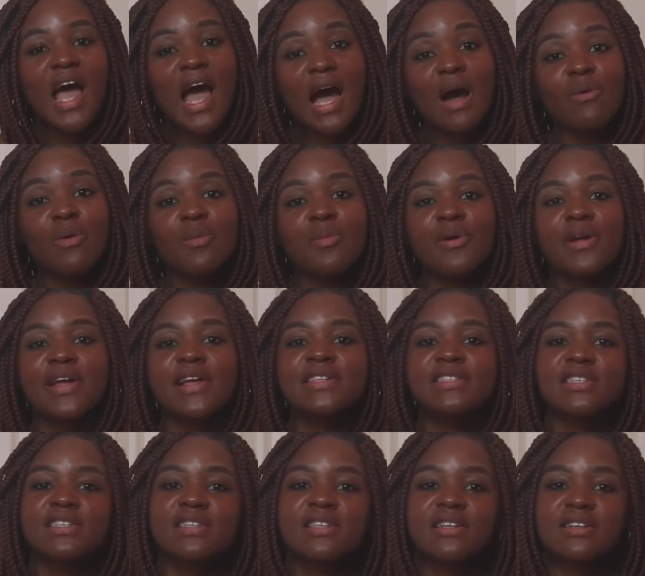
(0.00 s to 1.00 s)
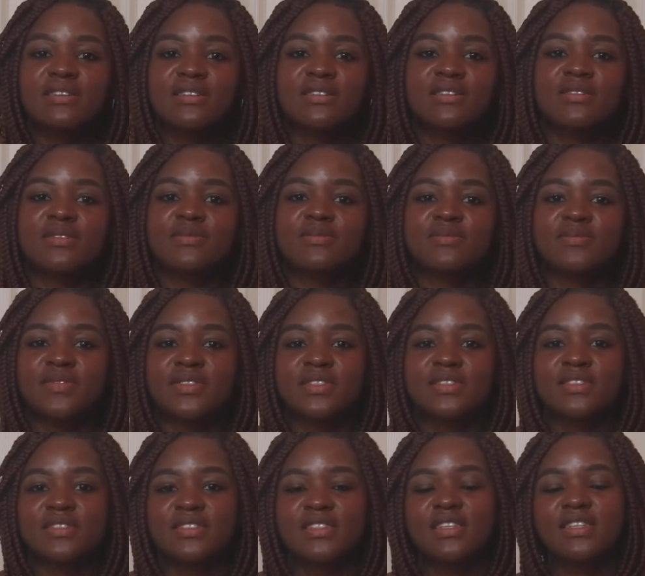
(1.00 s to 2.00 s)
I would bring it to the
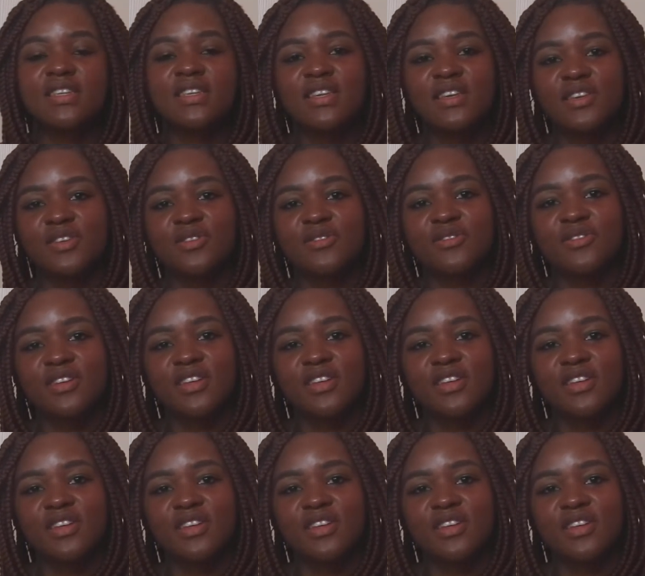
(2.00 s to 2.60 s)
NICU